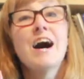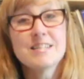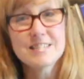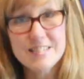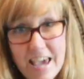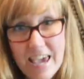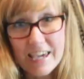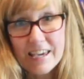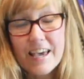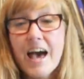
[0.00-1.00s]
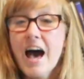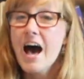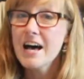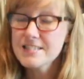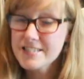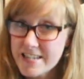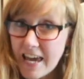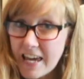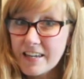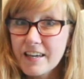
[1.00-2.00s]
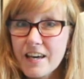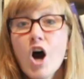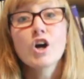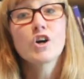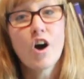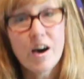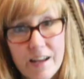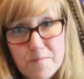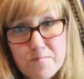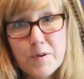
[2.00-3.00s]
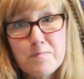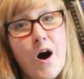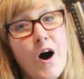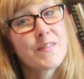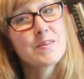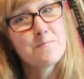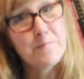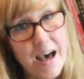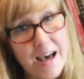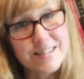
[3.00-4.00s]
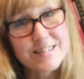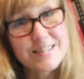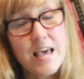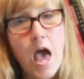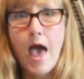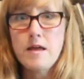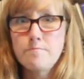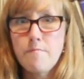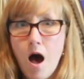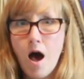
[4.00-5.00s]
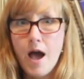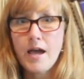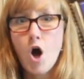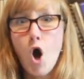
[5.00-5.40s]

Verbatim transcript: A snake. A snake got up upon the bus, and my,